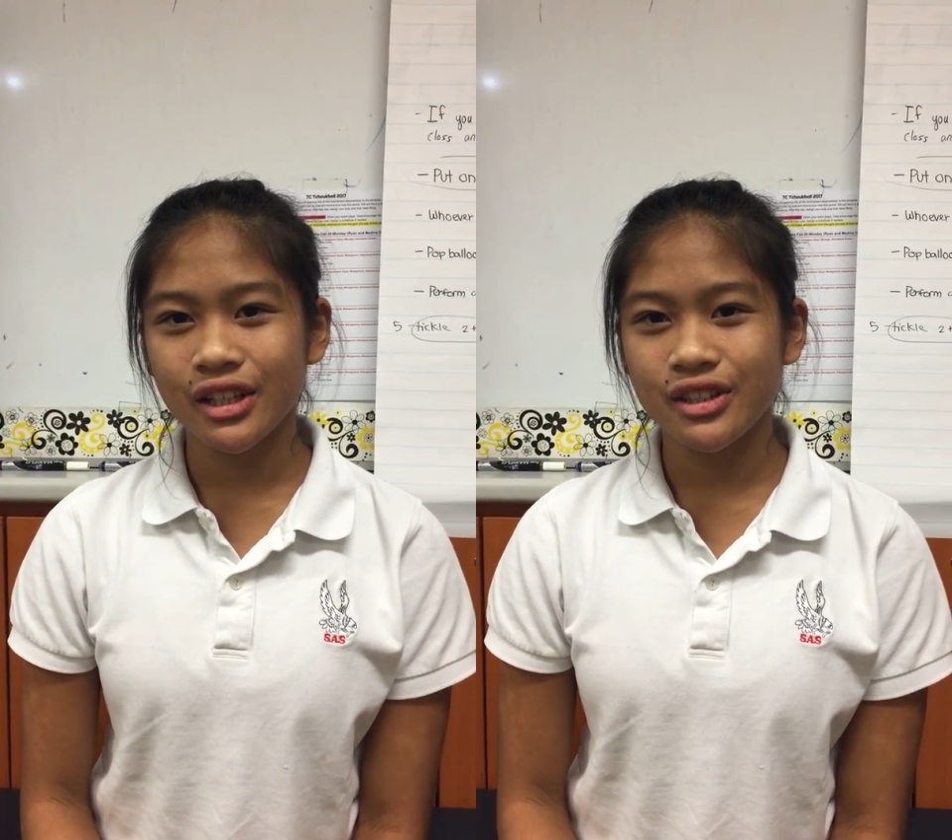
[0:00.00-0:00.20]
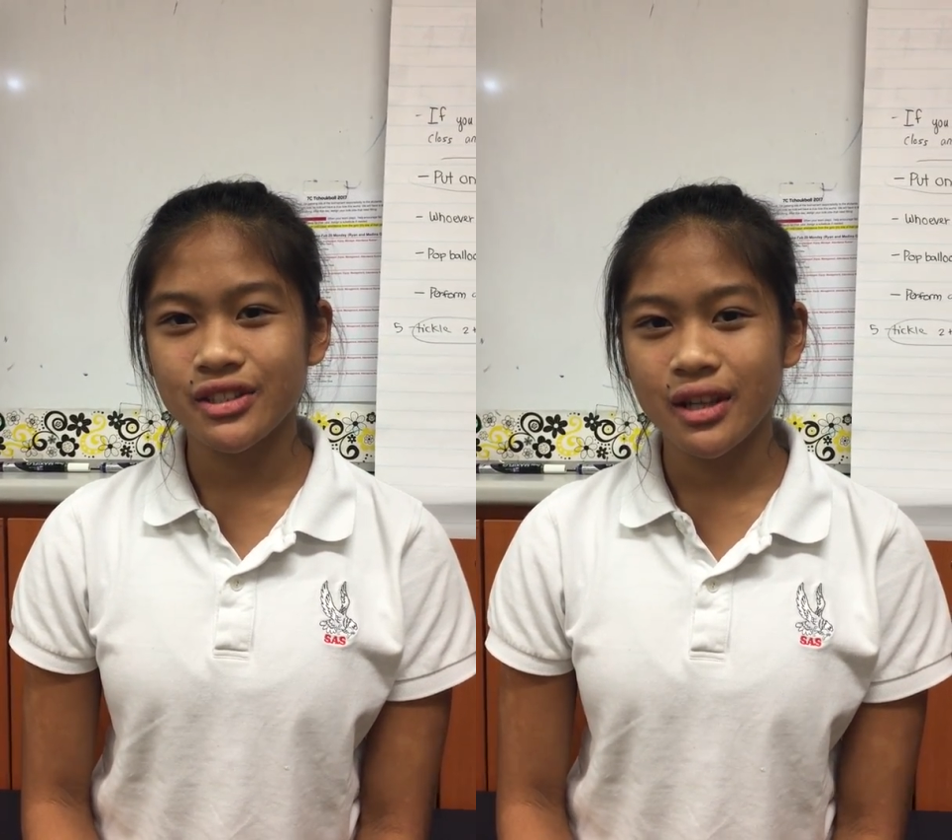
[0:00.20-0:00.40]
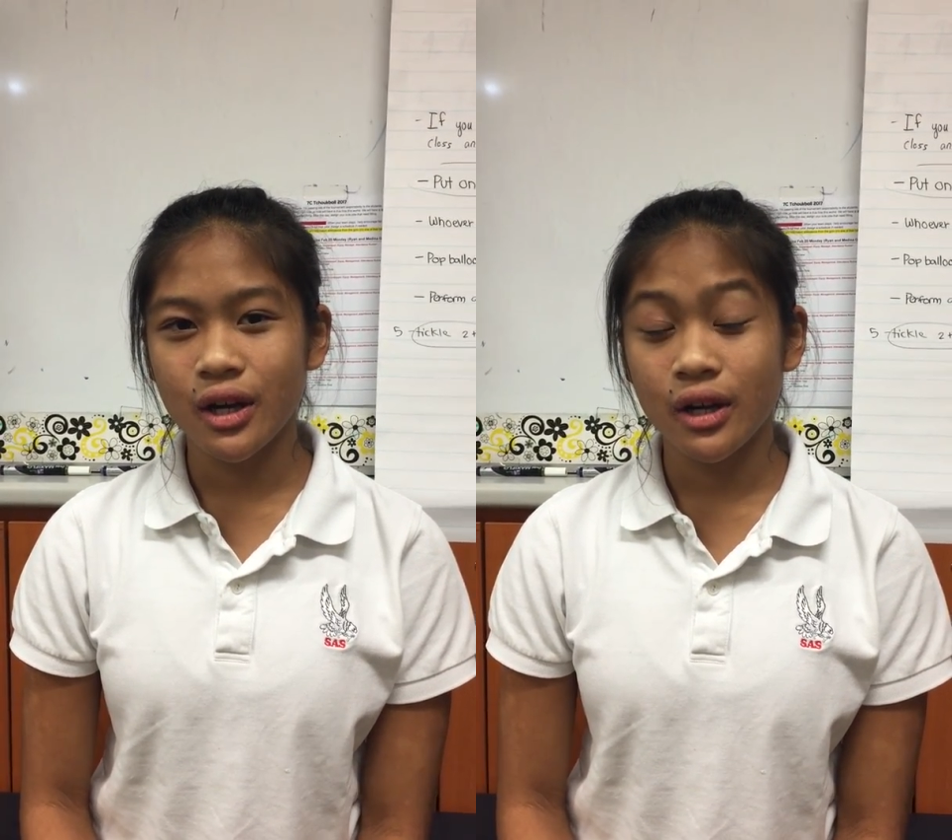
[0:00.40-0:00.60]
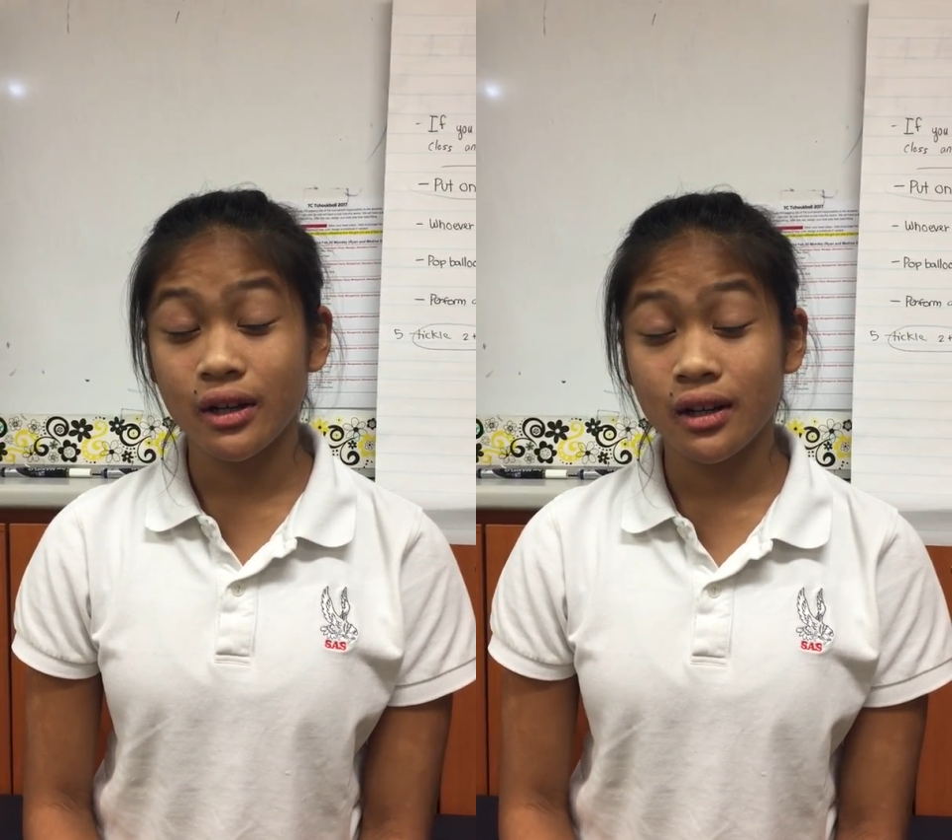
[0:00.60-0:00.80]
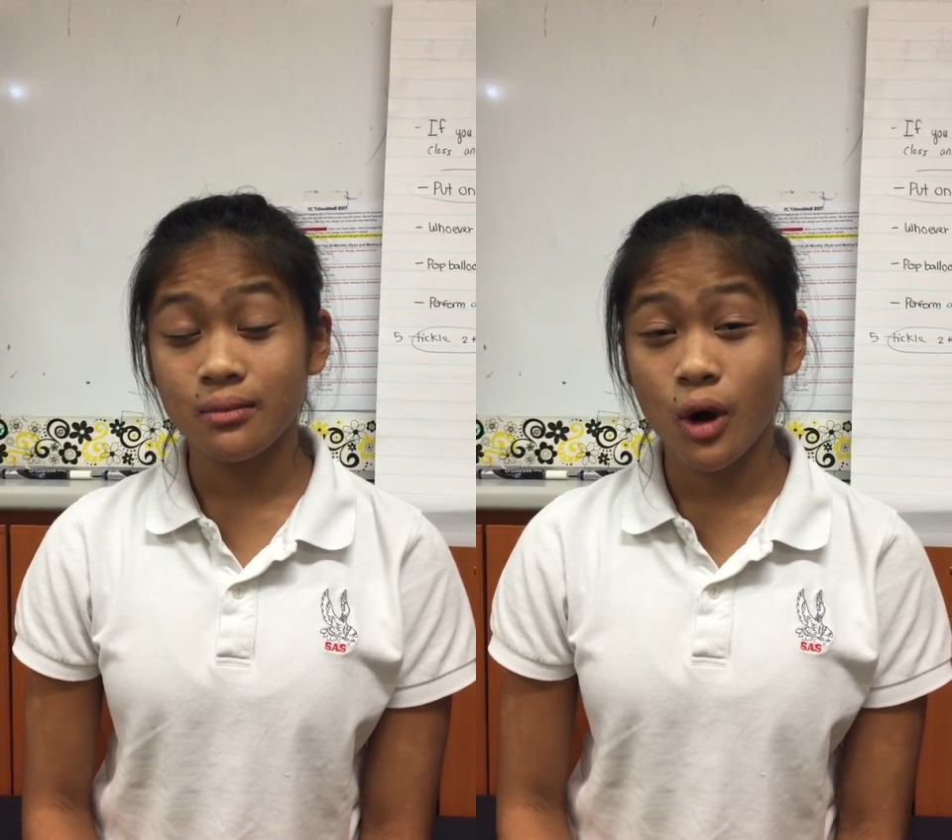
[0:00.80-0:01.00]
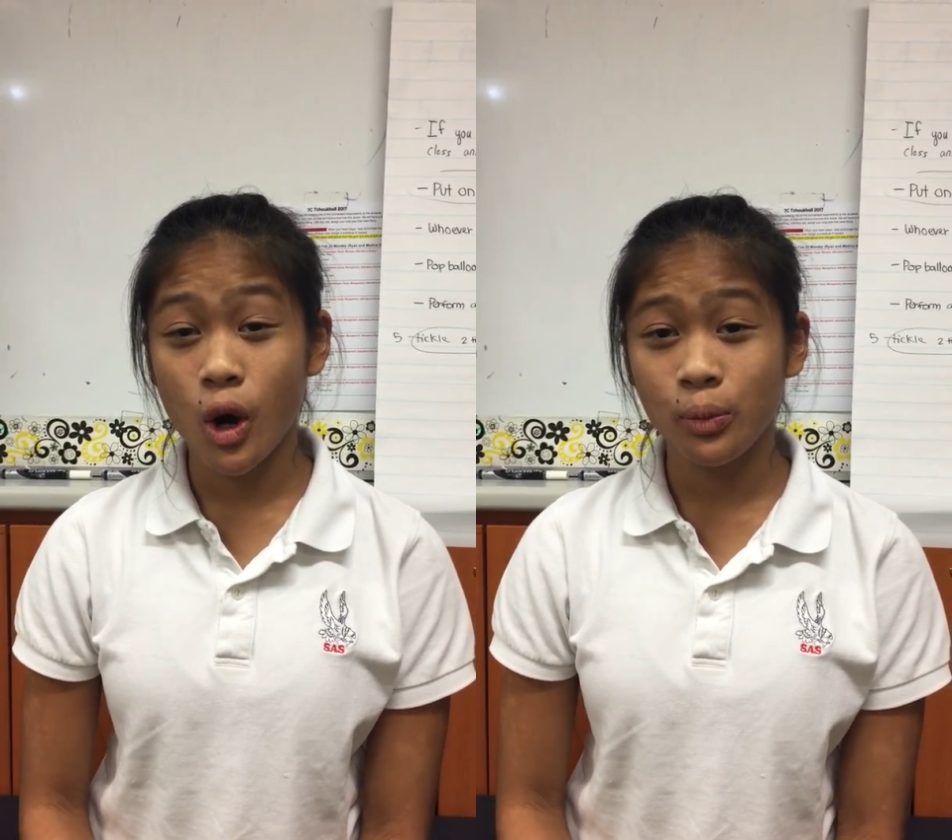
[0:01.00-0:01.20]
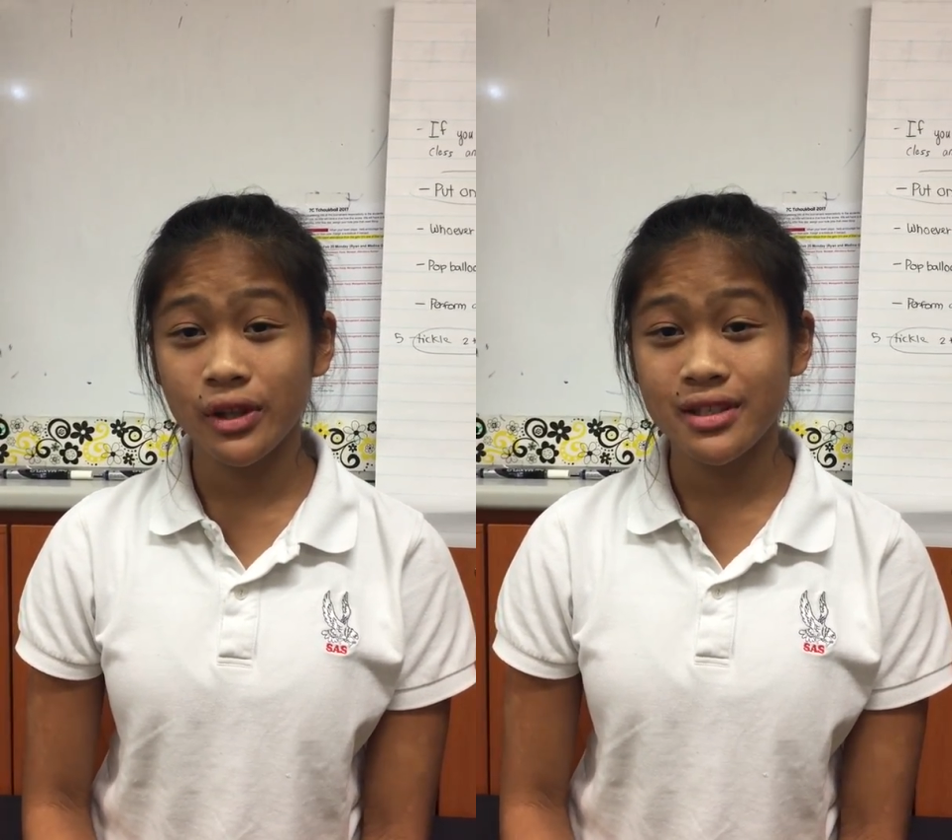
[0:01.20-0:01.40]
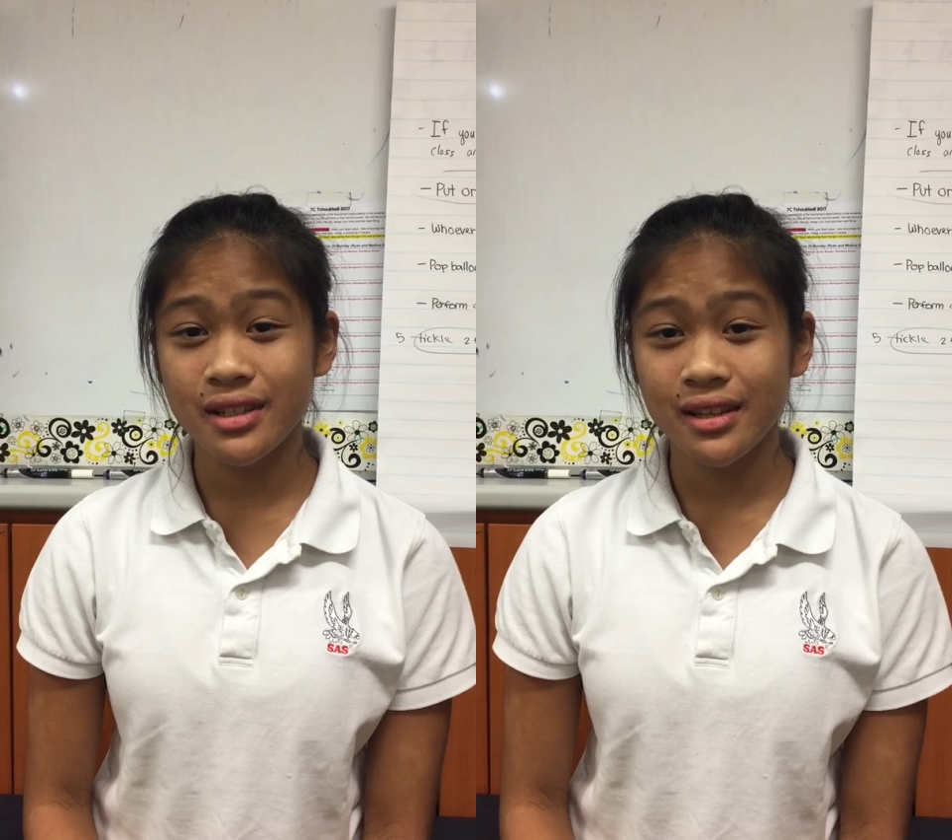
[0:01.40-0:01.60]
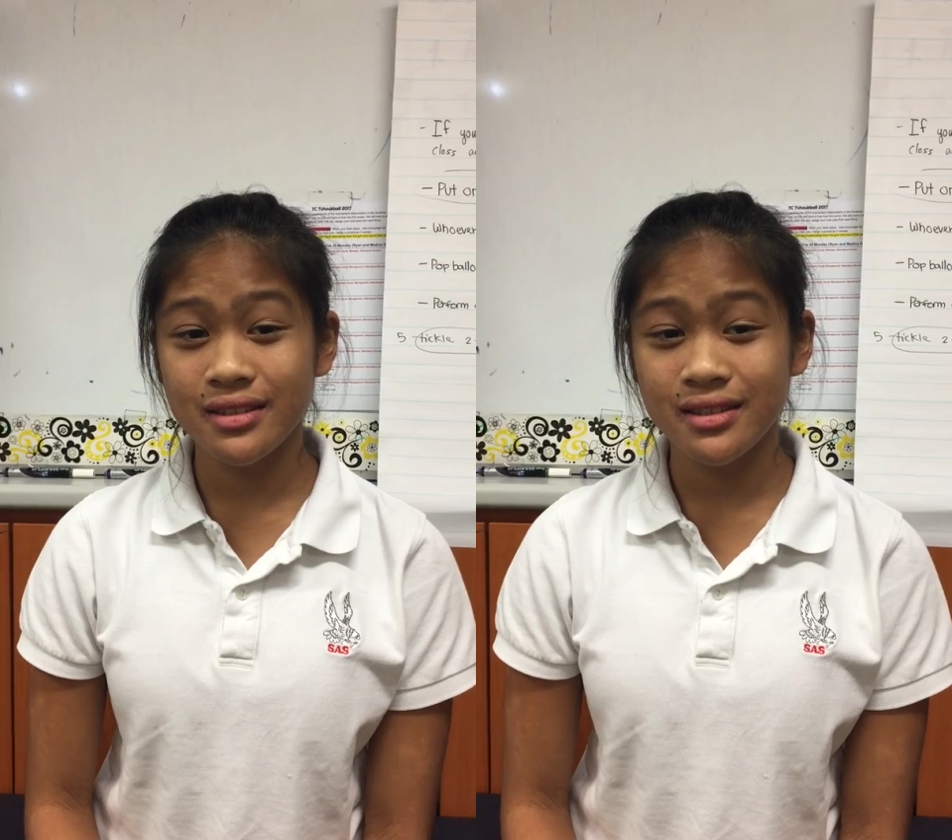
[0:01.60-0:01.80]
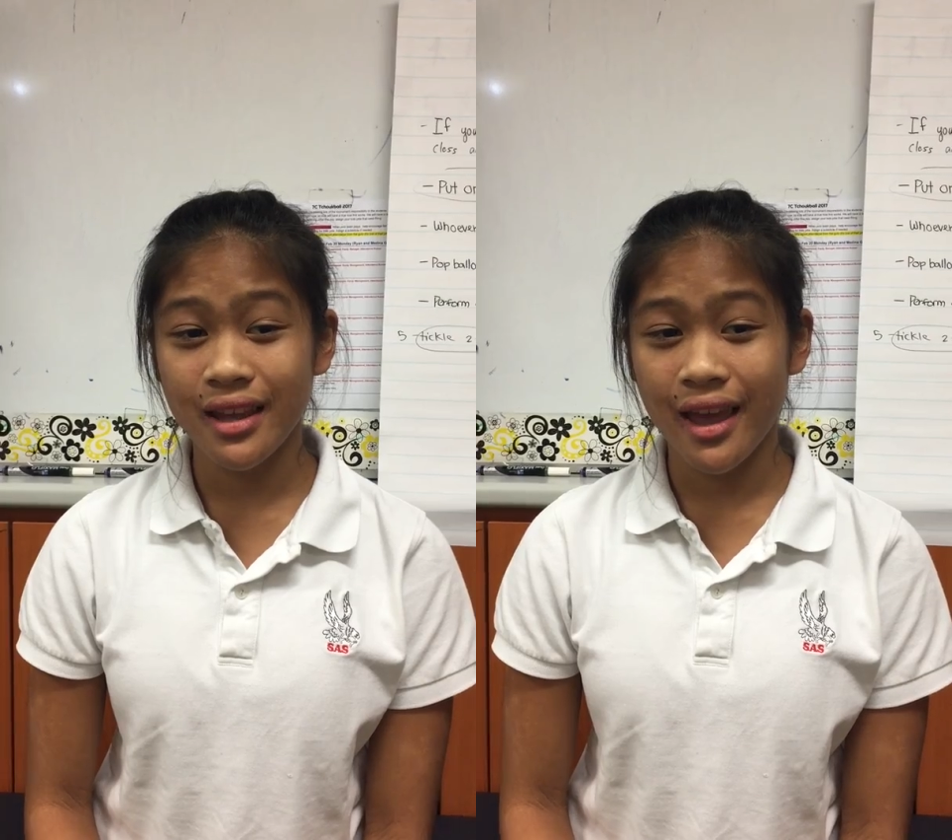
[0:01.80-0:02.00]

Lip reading: There's hopelessness,